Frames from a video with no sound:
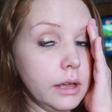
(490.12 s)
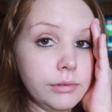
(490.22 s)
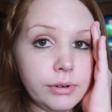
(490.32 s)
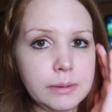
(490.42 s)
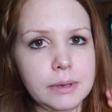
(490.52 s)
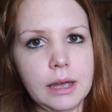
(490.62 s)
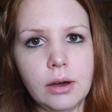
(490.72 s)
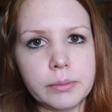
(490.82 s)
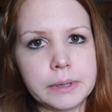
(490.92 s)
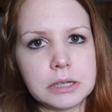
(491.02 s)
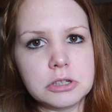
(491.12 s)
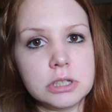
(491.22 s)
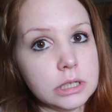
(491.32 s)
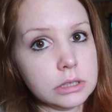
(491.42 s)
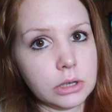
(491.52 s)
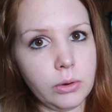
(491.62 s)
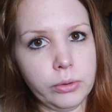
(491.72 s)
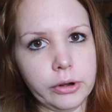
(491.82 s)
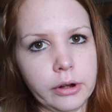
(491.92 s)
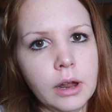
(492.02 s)
it freaked me out because she is
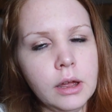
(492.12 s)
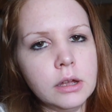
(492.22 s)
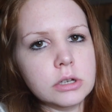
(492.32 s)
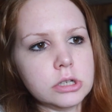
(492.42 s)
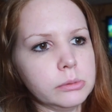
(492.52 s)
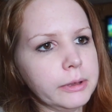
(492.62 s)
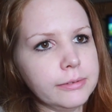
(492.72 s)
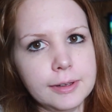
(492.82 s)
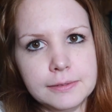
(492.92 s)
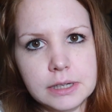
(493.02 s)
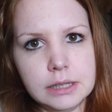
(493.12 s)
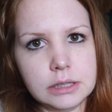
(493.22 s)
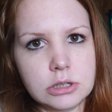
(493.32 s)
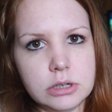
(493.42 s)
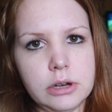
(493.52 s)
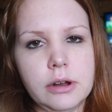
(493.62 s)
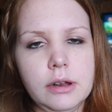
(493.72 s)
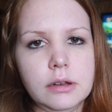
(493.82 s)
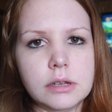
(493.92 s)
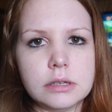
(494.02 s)
older. She'll be fifteen this year,
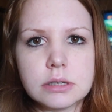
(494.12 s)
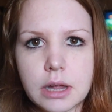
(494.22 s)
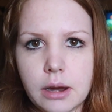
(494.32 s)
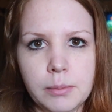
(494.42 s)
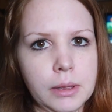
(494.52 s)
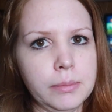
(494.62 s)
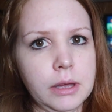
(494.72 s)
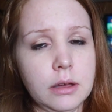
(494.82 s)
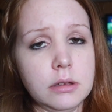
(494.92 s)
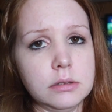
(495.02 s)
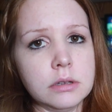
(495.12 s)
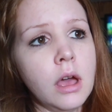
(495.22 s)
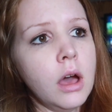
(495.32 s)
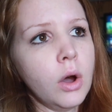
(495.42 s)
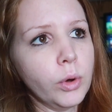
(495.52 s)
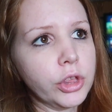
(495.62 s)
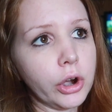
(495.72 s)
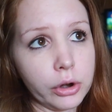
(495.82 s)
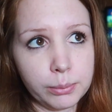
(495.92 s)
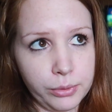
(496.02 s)
and it does scare me because with
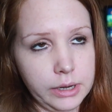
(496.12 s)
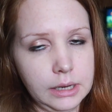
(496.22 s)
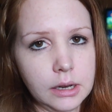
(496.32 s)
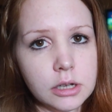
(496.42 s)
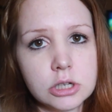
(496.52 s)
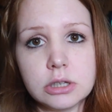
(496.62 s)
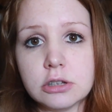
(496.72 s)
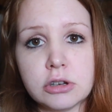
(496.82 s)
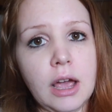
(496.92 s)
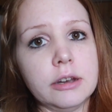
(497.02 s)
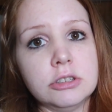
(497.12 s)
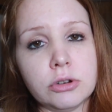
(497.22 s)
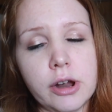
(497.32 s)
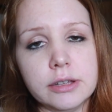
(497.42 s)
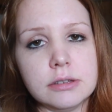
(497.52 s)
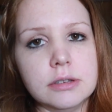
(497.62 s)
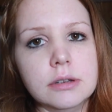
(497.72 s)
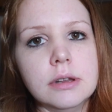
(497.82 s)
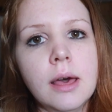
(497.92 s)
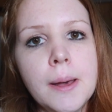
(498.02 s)
her breed, she's a Chinese
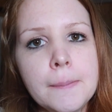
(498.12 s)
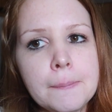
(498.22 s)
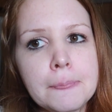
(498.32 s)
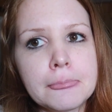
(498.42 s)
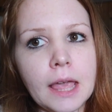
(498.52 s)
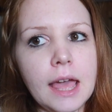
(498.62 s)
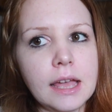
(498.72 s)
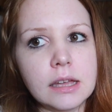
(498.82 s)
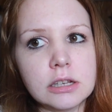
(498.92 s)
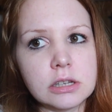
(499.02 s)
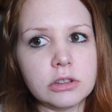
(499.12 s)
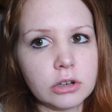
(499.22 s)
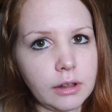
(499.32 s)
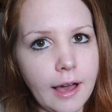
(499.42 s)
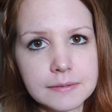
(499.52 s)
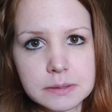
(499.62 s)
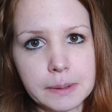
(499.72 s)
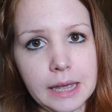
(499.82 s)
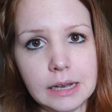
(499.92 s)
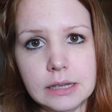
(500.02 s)
Crested, and their
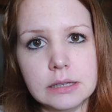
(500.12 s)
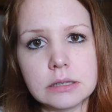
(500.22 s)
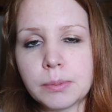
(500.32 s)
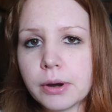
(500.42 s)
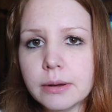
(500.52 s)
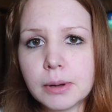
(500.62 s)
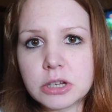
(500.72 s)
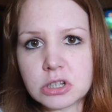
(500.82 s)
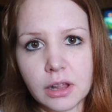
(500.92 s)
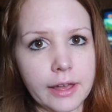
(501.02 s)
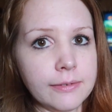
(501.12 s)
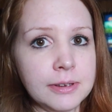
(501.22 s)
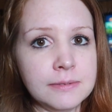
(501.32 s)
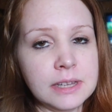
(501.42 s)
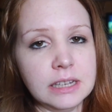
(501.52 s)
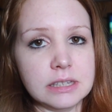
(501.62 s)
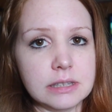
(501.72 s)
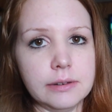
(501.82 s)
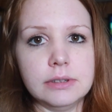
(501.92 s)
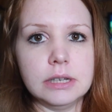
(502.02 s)
lifespan is pretty much like fifteen to
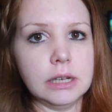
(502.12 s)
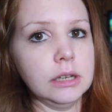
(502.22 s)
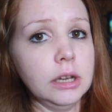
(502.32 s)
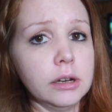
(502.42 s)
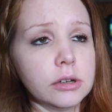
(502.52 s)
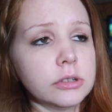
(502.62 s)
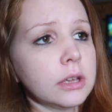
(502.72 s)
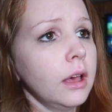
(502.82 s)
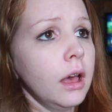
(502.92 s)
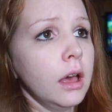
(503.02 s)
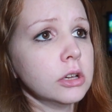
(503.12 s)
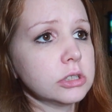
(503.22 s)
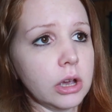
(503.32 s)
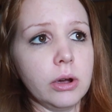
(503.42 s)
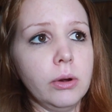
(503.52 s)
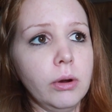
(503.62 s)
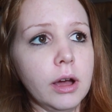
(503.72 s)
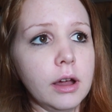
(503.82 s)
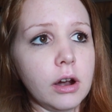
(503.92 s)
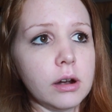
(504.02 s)
seventeen years, so
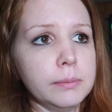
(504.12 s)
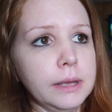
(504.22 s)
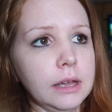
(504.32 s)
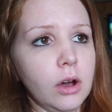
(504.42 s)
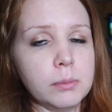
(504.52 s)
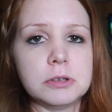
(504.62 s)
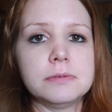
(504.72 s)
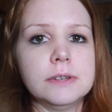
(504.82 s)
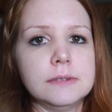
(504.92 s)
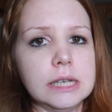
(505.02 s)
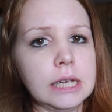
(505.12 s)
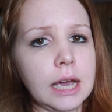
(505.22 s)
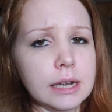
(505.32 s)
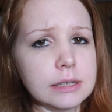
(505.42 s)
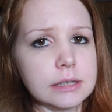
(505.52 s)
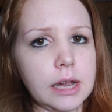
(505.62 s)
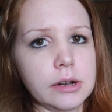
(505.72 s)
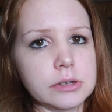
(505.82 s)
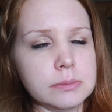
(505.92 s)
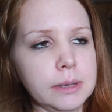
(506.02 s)
her being almost fifteen kind of
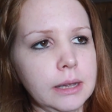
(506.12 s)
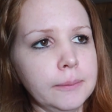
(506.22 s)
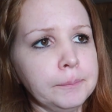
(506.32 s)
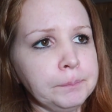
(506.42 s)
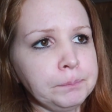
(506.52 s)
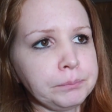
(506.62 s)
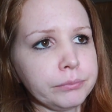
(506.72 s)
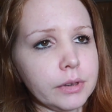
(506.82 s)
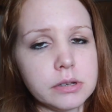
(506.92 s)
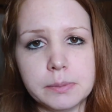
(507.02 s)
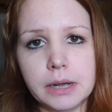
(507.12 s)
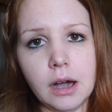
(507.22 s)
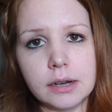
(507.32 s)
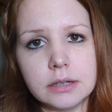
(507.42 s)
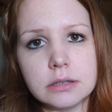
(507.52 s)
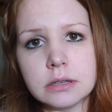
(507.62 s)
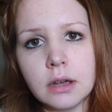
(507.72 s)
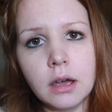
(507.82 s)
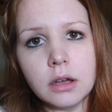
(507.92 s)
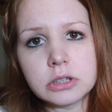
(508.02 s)
scares me, to be honest.
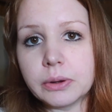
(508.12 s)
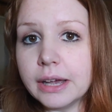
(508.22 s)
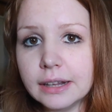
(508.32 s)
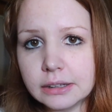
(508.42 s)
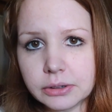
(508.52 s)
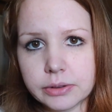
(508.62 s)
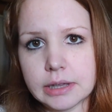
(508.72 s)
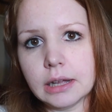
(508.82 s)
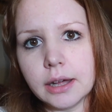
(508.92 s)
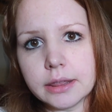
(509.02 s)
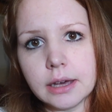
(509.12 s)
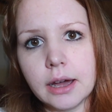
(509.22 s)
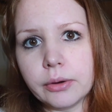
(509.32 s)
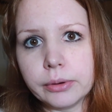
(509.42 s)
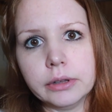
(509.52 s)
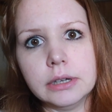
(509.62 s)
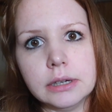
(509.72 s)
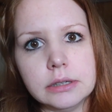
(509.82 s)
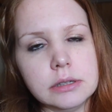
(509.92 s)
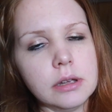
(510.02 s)
So any little thing like that really
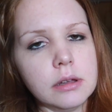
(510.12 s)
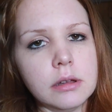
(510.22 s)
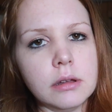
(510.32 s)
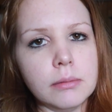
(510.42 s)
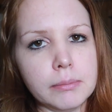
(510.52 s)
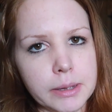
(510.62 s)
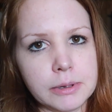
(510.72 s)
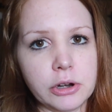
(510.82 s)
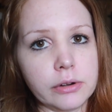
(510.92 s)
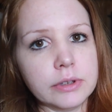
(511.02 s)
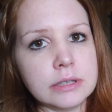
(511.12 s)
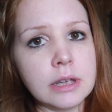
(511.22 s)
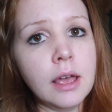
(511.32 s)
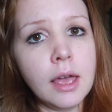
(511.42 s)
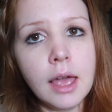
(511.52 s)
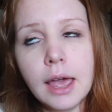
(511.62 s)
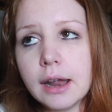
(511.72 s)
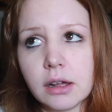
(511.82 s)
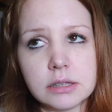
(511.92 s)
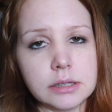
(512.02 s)
does make me nervous,
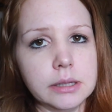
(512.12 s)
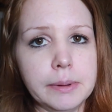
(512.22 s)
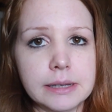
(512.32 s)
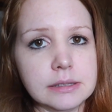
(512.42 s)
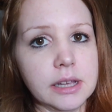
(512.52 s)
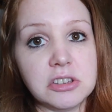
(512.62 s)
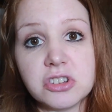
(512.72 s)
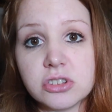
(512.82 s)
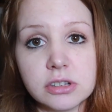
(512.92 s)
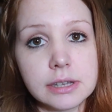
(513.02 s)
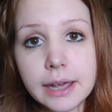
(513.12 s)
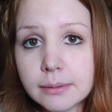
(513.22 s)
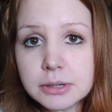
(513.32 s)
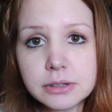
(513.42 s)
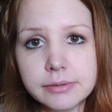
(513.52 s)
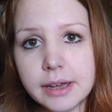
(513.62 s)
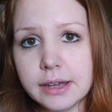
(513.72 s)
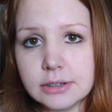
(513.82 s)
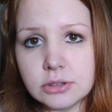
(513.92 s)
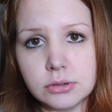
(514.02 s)
and honestly the best thing is just to take them to the
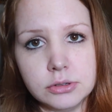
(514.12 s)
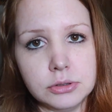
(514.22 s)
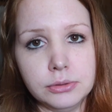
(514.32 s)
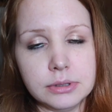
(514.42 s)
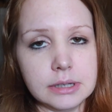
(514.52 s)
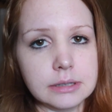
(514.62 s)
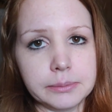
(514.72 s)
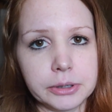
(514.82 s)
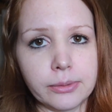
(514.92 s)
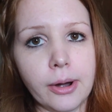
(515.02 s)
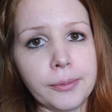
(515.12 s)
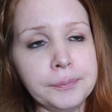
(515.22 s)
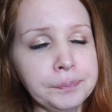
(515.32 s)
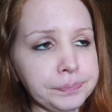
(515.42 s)
vet as soon as you see something wrong.